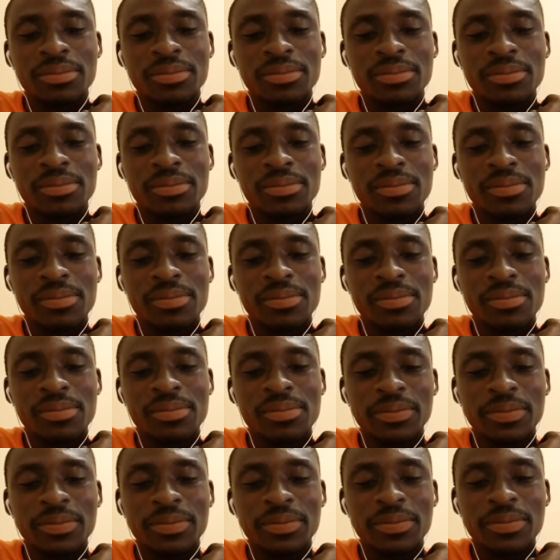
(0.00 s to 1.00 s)

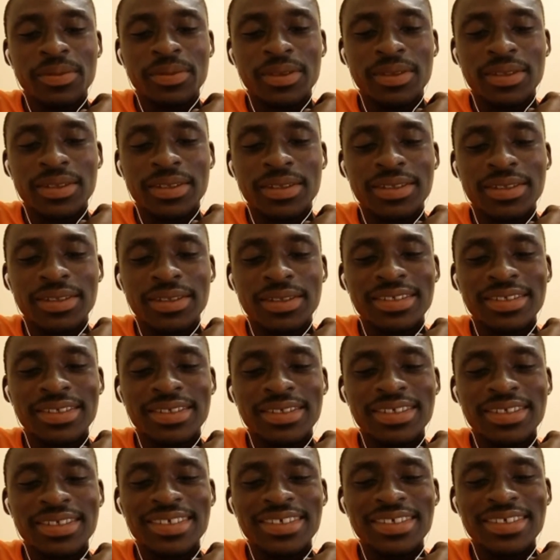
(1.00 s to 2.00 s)

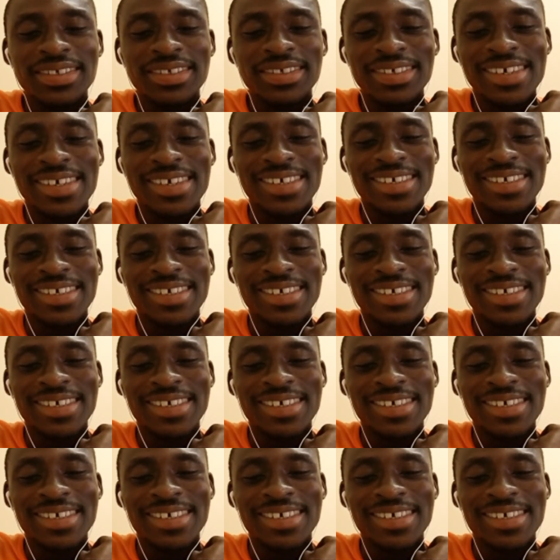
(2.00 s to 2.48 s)
No words are spoken by the person on screen.